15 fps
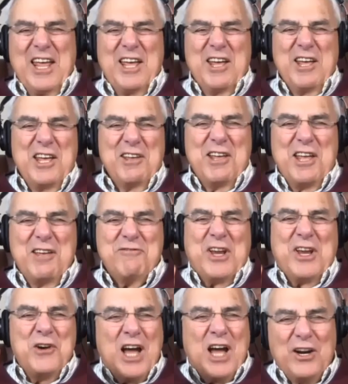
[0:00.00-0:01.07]
if
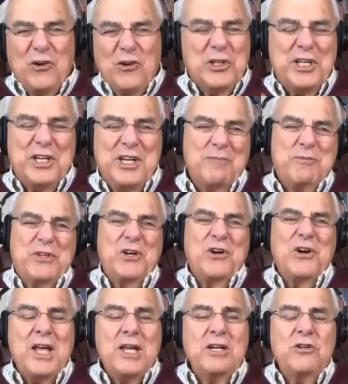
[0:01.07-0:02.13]
they're not holding up
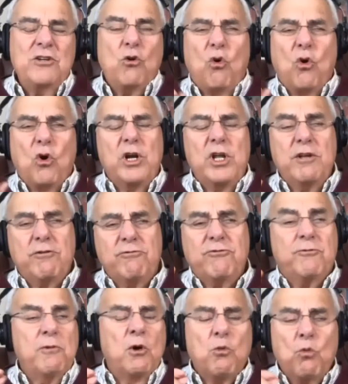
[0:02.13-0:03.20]
their end, or
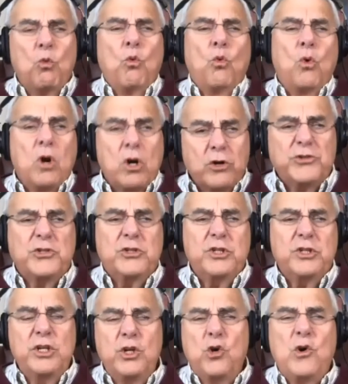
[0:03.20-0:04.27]
if
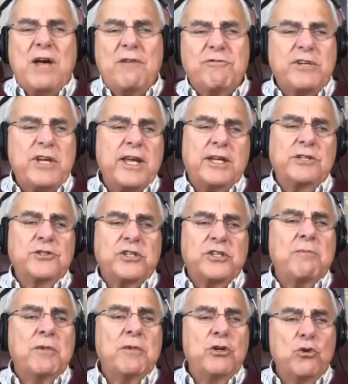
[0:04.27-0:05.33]
worse, you have taken
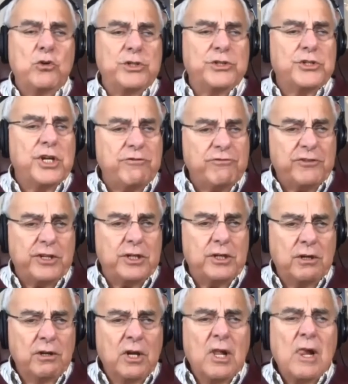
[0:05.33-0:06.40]
someone who is gifted
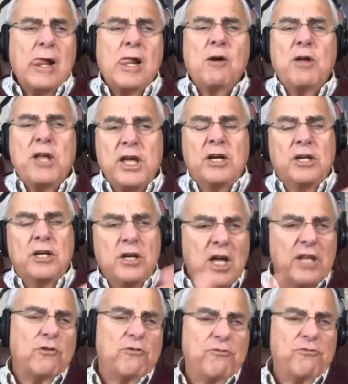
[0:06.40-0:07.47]
in
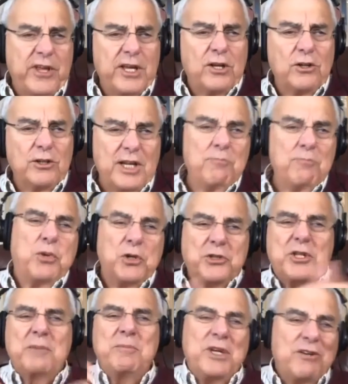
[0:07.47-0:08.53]
another field and
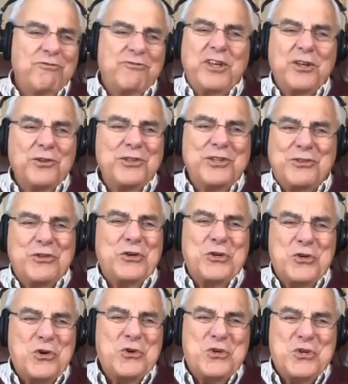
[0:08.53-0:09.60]
put them in a field that they're
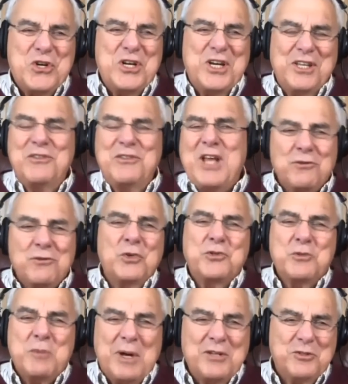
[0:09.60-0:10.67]
no good in, that
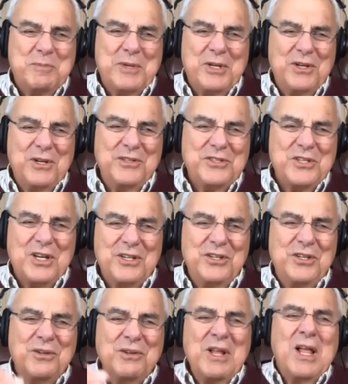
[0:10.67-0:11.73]
responsibility is on
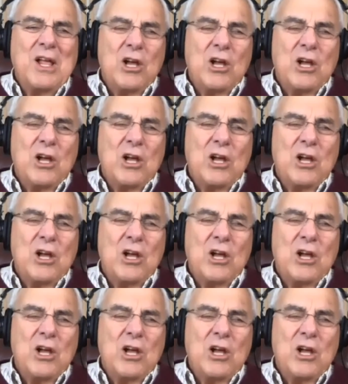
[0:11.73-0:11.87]
you.